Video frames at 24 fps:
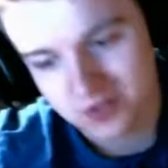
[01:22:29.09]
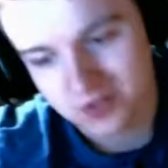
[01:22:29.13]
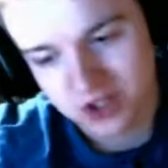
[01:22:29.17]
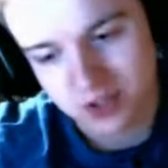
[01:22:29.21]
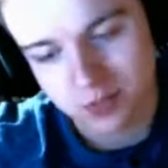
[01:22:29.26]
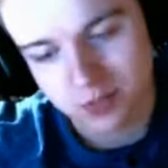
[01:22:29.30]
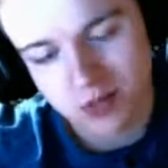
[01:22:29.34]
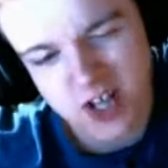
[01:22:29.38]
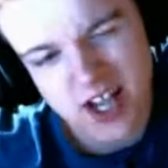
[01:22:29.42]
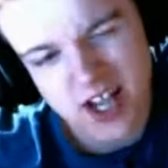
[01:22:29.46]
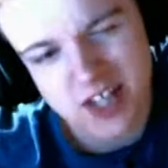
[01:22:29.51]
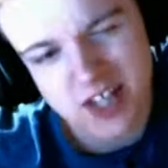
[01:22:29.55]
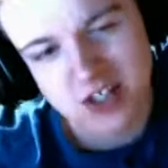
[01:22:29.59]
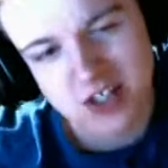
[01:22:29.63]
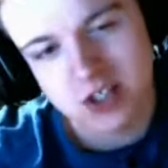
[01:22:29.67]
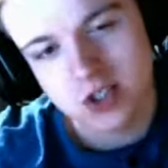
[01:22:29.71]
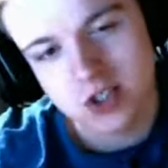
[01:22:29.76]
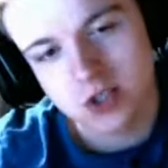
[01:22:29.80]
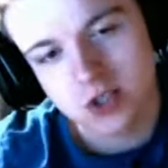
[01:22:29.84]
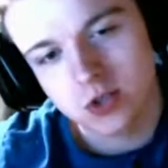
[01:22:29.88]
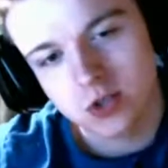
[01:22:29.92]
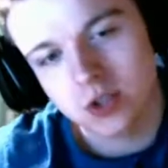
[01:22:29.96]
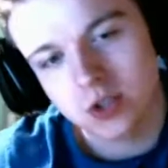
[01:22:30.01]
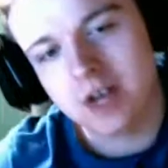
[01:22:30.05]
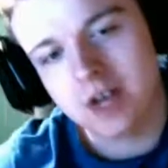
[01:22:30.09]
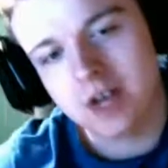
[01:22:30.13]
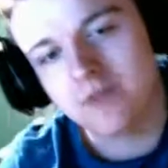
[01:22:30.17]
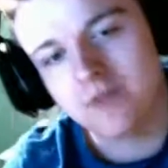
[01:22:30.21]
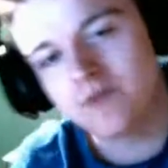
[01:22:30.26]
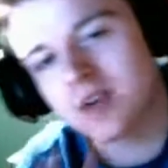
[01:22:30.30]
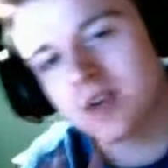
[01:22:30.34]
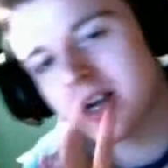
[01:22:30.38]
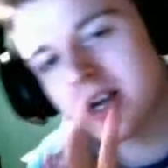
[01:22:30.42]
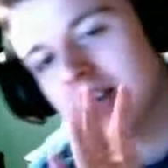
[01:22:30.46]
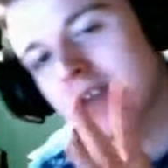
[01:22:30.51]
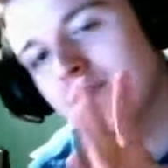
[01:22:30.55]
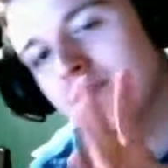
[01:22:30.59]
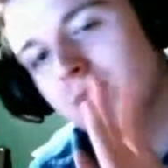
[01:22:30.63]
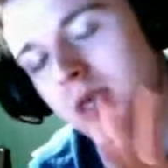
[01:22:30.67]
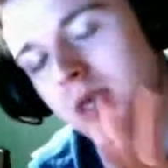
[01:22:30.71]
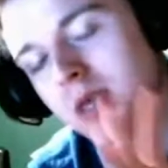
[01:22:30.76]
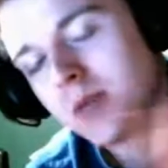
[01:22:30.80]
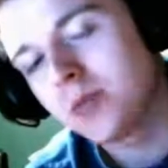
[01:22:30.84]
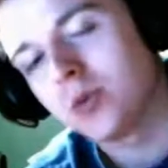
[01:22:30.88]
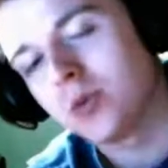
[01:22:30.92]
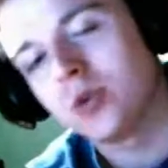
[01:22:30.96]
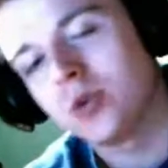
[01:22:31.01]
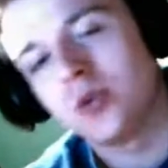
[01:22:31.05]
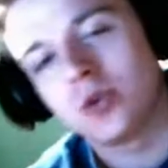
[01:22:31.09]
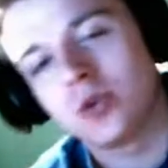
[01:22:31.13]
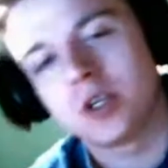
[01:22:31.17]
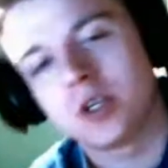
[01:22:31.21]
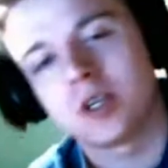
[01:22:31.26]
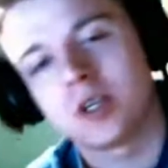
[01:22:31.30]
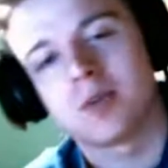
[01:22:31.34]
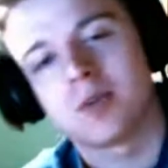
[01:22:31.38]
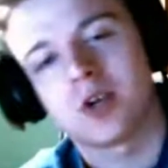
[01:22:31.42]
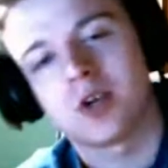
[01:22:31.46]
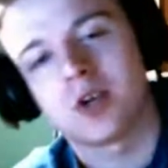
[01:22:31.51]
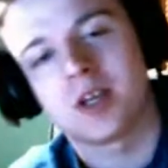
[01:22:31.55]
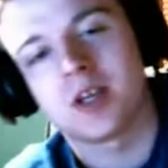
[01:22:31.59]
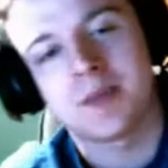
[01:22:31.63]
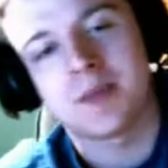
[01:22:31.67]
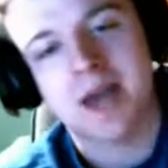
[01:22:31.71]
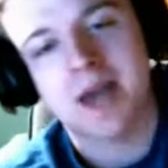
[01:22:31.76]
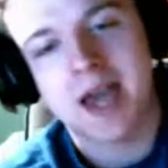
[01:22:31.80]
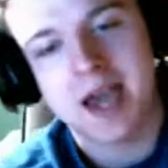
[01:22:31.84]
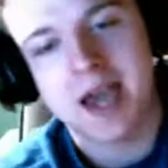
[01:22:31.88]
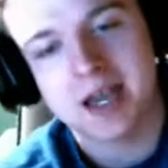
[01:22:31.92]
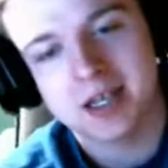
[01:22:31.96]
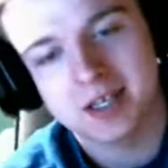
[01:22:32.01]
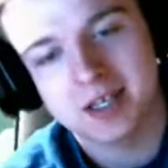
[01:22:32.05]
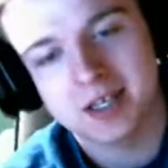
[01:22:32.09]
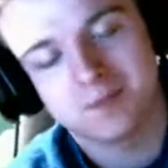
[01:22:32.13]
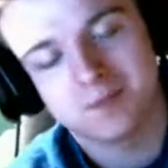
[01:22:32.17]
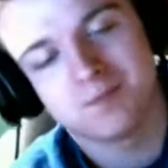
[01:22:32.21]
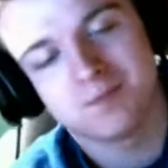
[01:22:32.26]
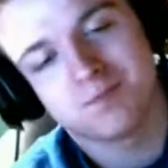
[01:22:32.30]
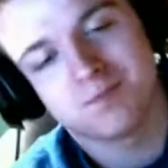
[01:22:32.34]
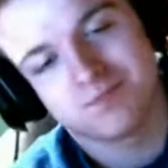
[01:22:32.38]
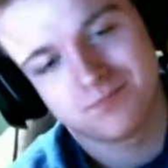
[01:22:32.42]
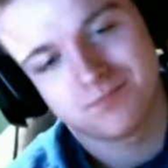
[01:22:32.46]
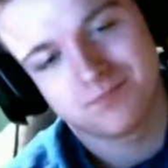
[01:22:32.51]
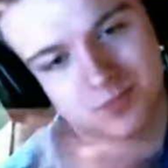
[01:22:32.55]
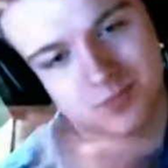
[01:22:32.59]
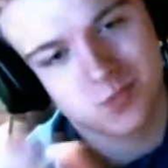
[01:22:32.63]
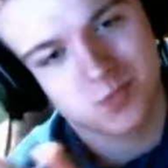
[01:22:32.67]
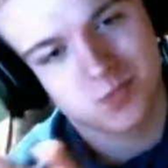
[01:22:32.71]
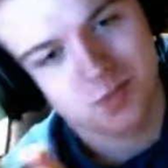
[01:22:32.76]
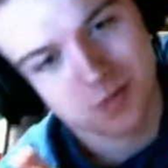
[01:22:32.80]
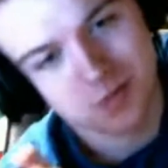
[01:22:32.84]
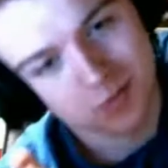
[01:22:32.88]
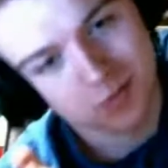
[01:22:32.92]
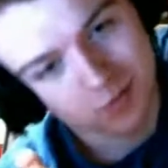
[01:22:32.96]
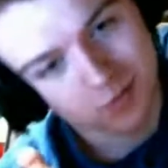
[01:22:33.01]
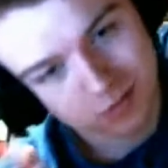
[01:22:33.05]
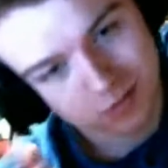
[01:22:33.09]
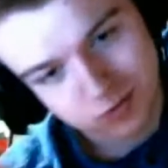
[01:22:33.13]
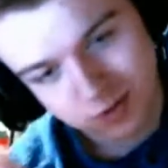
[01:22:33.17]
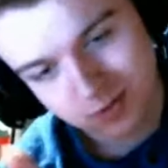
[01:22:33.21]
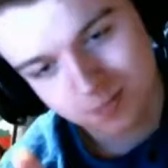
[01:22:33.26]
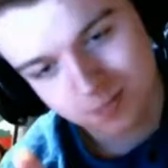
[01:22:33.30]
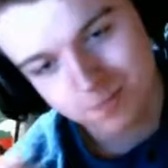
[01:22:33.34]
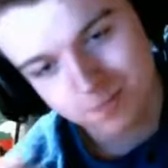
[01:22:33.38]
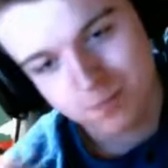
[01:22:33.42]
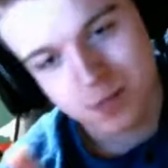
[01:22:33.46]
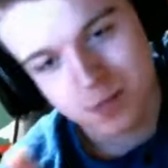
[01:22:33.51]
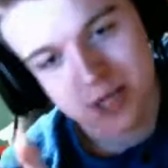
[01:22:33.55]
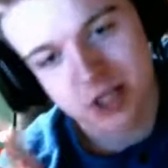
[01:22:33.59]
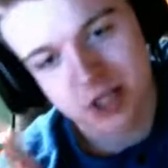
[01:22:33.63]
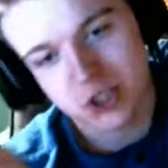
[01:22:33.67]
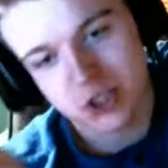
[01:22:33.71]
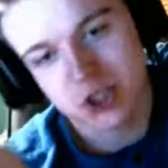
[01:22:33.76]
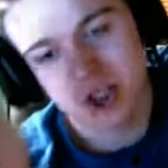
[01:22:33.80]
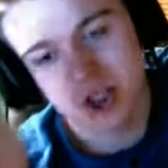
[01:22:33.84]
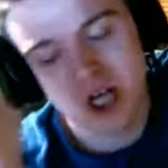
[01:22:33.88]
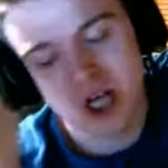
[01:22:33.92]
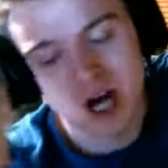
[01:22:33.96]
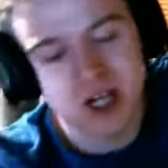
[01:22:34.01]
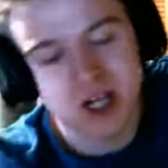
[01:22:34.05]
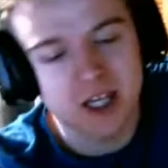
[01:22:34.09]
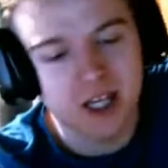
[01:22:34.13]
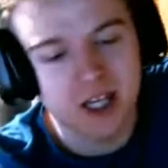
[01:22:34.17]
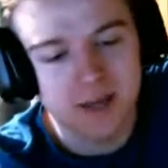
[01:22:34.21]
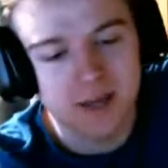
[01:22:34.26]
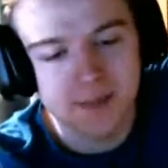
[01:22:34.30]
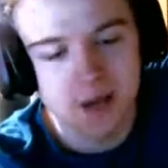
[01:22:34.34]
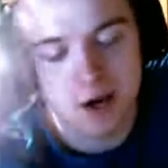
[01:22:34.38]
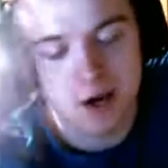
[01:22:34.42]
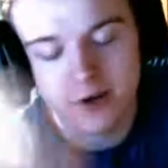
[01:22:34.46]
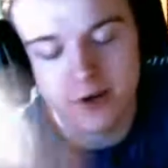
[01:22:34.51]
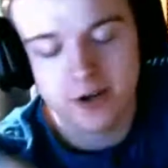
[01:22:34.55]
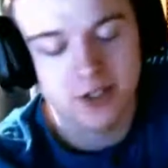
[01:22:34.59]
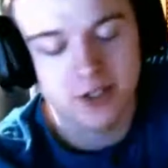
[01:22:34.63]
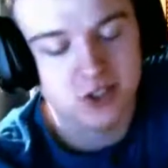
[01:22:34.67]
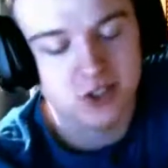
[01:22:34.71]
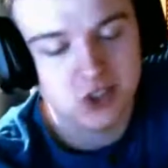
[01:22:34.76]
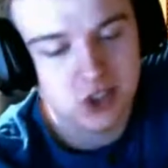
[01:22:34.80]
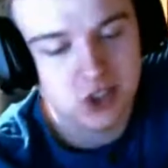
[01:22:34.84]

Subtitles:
You got 5 people you could bring back, make a shocking appearance.